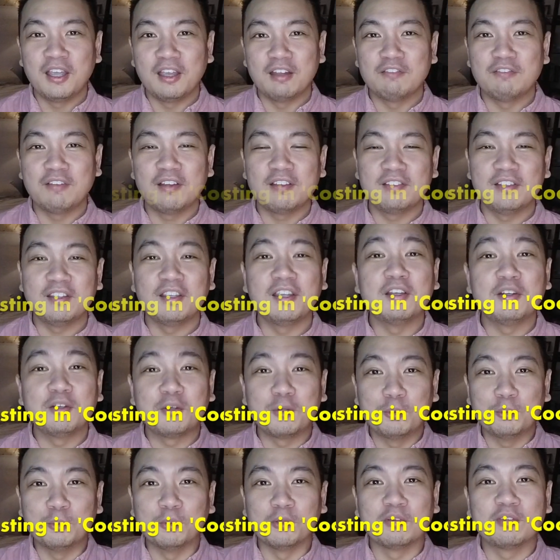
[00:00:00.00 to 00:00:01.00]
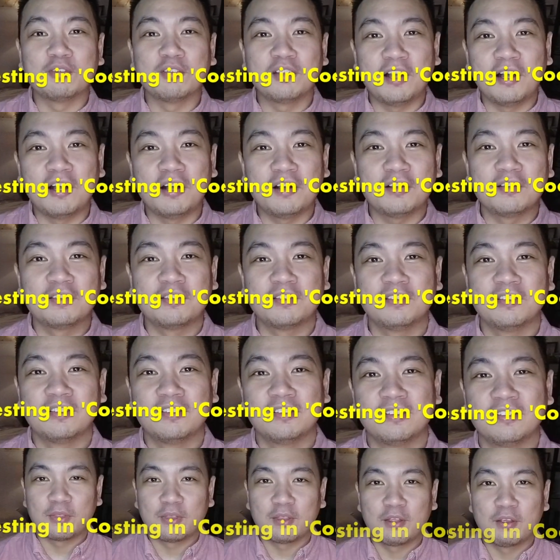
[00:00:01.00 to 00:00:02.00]
investing in cool stocks.
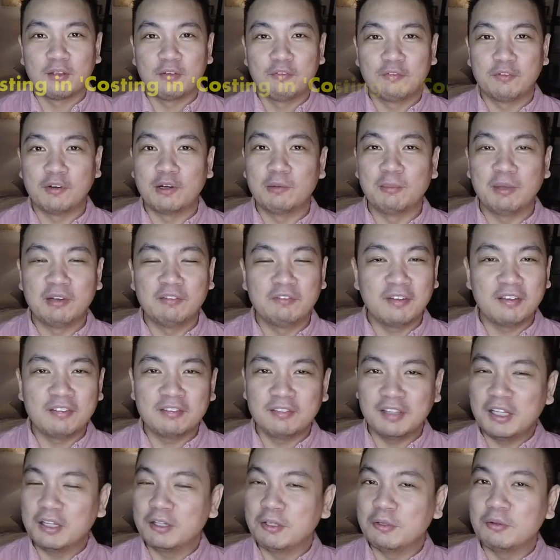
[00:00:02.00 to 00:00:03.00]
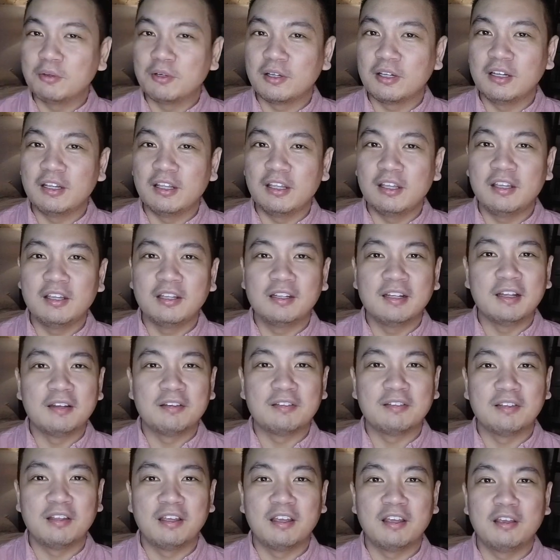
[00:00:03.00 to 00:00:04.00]
From investing locally,
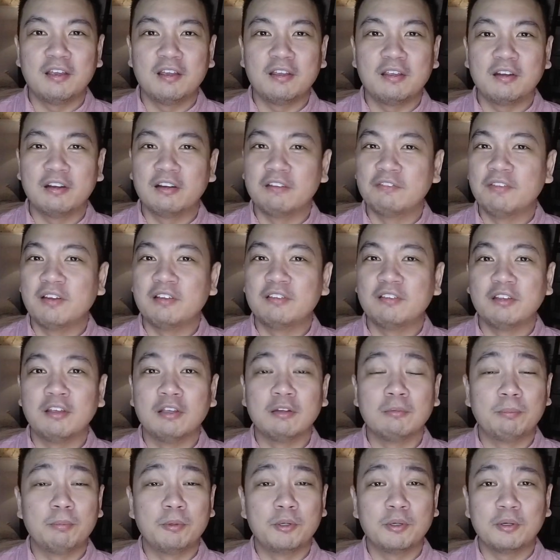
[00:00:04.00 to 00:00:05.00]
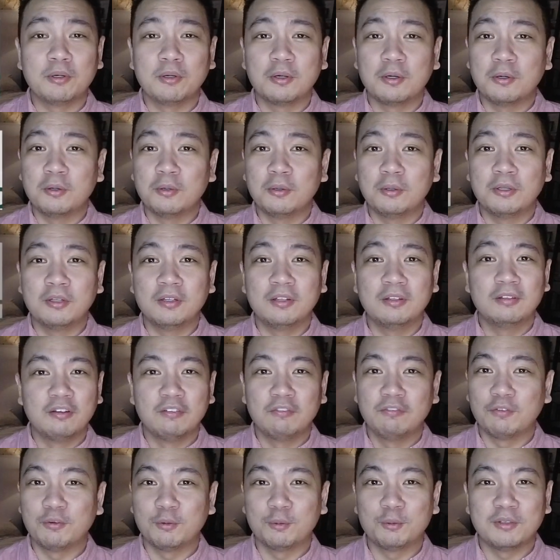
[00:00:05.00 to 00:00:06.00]
let's say you're investing in Pure Gold,
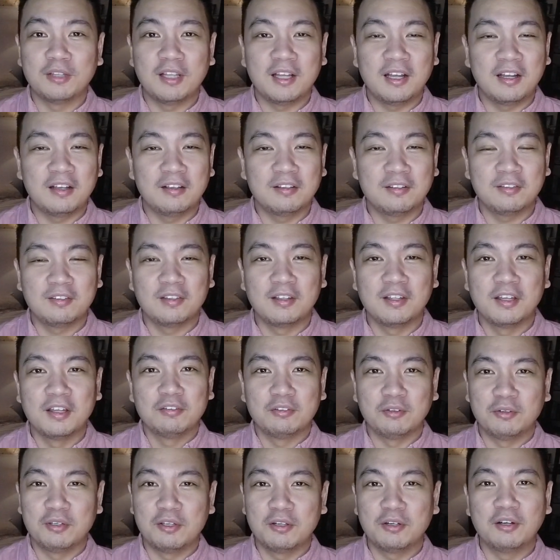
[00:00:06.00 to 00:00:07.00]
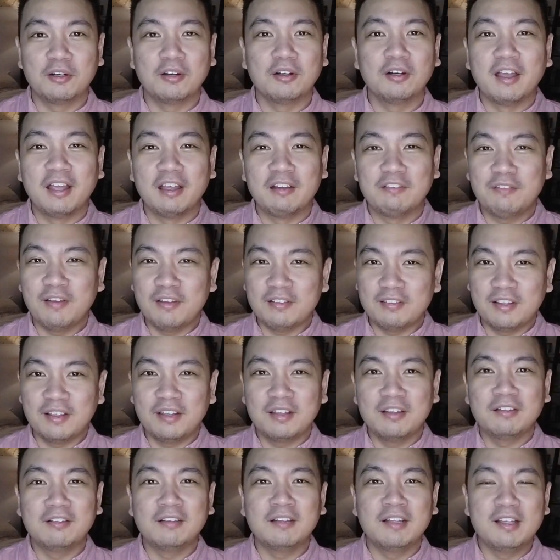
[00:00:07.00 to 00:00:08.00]
Frutas, so you're
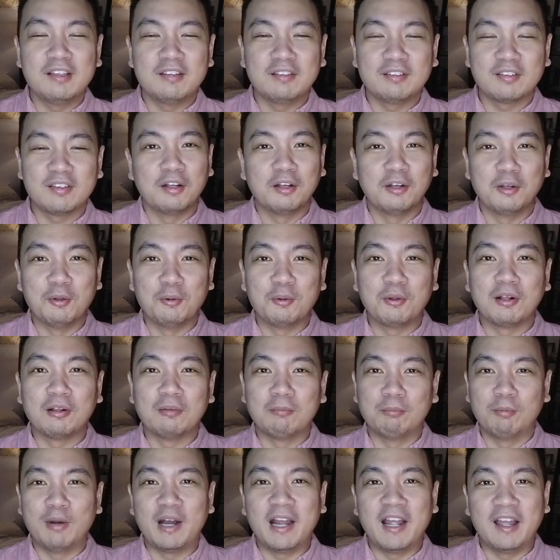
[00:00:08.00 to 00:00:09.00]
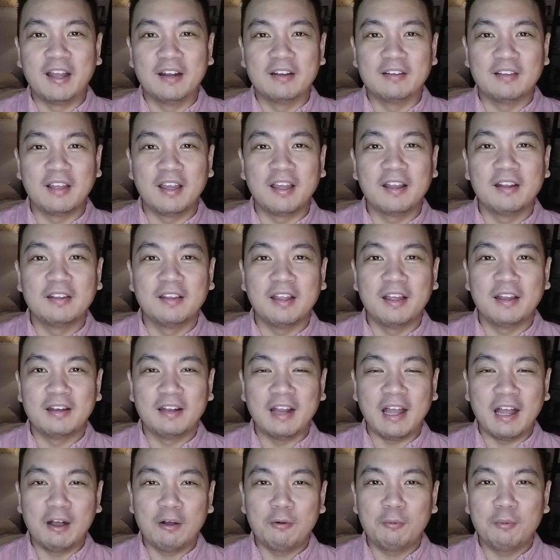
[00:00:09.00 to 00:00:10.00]
investing in these local brands, and then
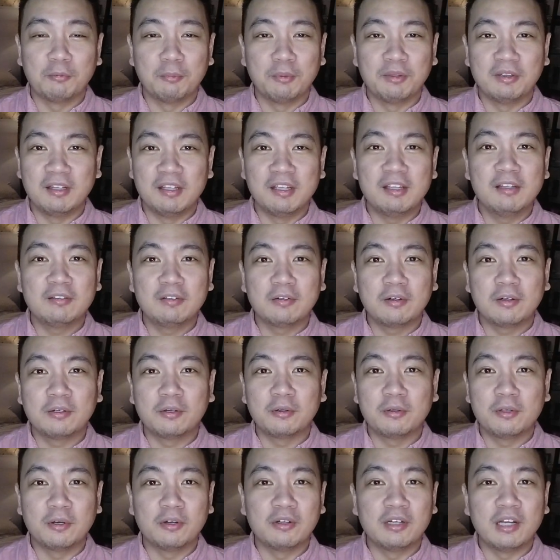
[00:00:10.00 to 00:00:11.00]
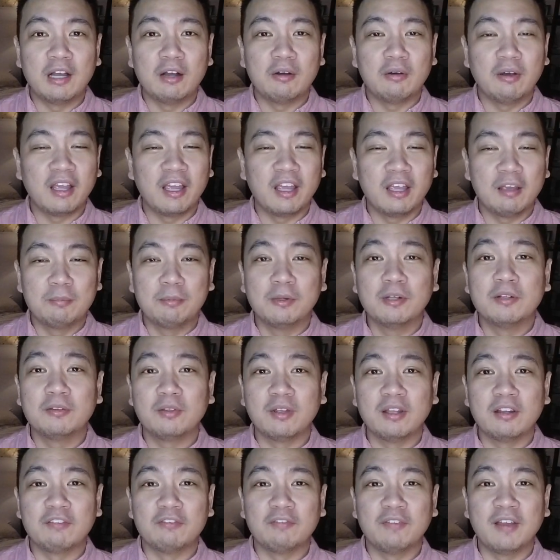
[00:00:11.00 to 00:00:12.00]
now with eToro, you're now able
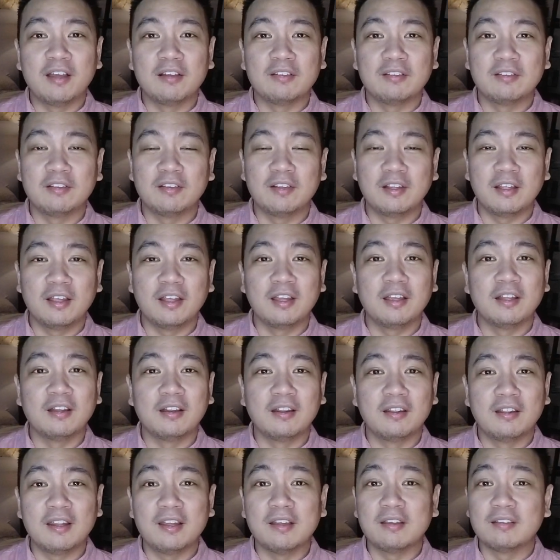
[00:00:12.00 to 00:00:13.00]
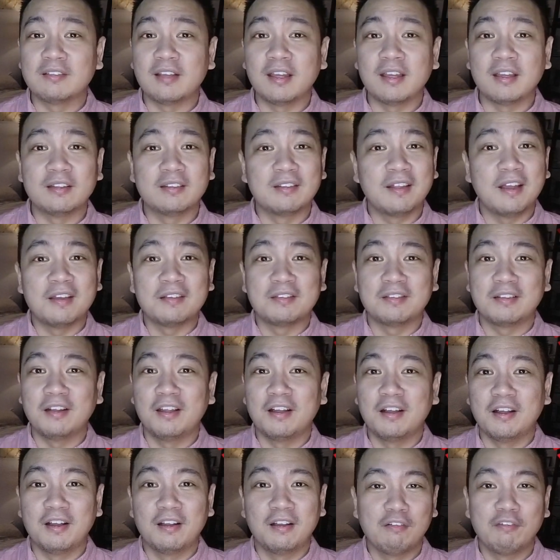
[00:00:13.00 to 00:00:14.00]
to invest in things like
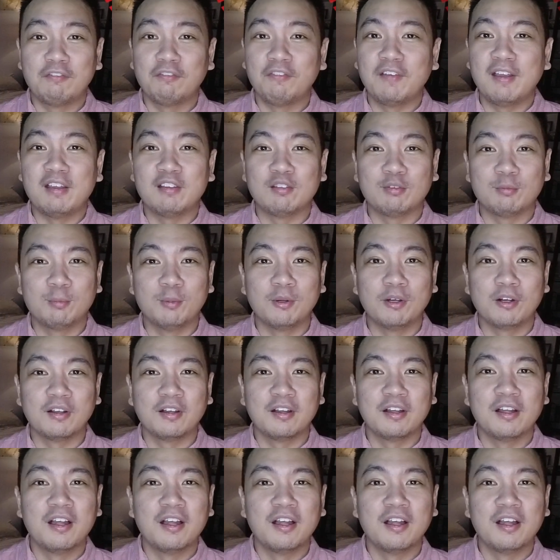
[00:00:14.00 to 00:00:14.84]
Tesla, Facebook,